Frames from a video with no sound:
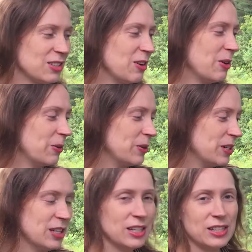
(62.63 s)
So
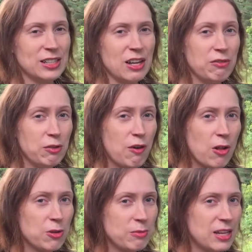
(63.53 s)
if you
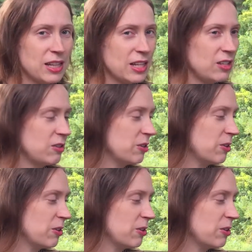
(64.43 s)
follow me, then you